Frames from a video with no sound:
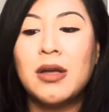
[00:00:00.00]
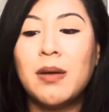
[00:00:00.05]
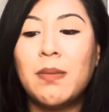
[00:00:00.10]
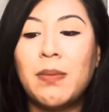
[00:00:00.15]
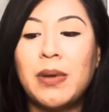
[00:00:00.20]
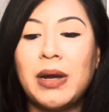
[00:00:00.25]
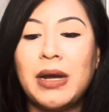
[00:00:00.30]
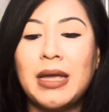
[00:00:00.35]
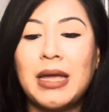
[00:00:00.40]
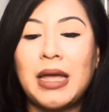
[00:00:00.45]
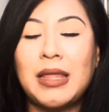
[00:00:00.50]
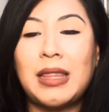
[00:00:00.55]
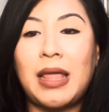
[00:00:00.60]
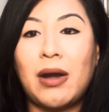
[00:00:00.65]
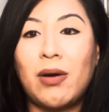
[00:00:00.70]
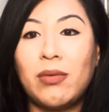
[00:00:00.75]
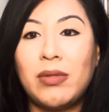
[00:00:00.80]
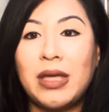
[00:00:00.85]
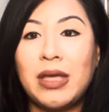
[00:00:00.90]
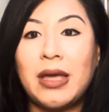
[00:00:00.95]
But again, that
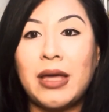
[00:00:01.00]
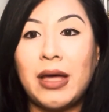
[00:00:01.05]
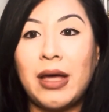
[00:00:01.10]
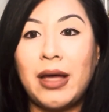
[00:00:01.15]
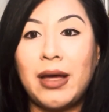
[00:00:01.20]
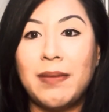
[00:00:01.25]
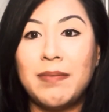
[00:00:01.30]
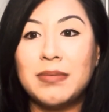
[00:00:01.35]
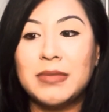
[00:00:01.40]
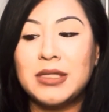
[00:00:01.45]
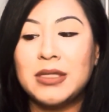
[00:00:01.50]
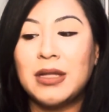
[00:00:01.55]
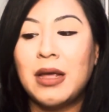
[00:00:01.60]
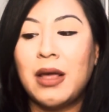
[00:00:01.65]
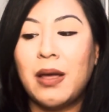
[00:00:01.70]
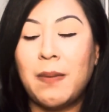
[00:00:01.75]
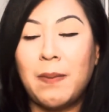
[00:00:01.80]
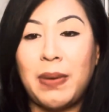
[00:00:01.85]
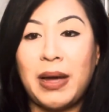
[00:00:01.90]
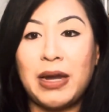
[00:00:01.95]
only comes
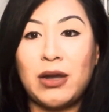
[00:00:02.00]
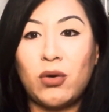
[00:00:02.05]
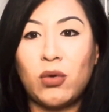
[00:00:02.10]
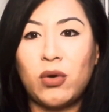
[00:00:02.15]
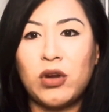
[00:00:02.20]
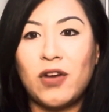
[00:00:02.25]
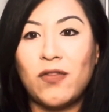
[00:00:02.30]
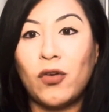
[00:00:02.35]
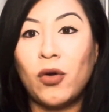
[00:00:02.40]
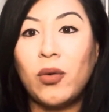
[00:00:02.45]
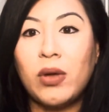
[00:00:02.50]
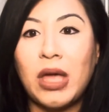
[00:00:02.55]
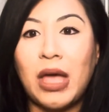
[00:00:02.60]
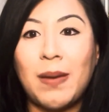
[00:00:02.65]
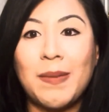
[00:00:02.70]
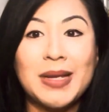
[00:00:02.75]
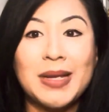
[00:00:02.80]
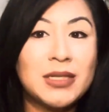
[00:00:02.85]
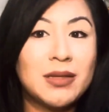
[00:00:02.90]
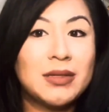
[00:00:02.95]
by knowing your vocab.
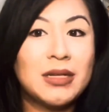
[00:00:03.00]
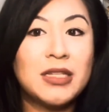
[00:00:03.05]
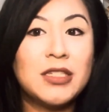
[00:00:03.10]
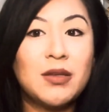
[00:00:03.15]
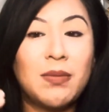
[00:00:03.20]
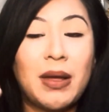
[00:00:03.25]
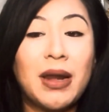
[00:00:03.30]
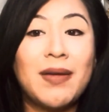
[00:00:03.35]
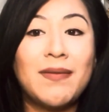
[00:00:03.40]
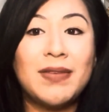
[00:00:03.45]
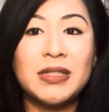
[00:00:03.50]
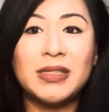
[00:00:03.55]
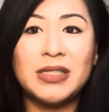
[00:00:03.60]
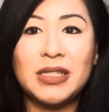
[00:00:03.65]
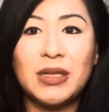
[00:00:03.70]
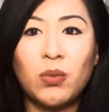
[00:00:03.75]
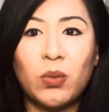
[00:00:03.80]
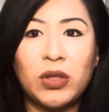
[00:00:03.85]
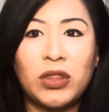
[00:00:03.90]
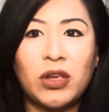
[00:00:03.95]
And sometimes you might even
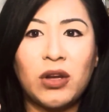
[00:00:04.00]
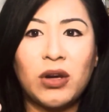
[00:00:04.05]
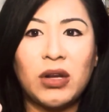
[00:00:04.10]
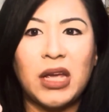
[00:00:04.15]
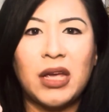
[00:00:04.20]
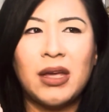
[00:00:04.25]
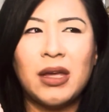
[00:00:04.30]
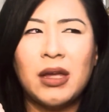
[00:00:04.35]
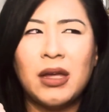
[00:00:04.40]
see one that you're like,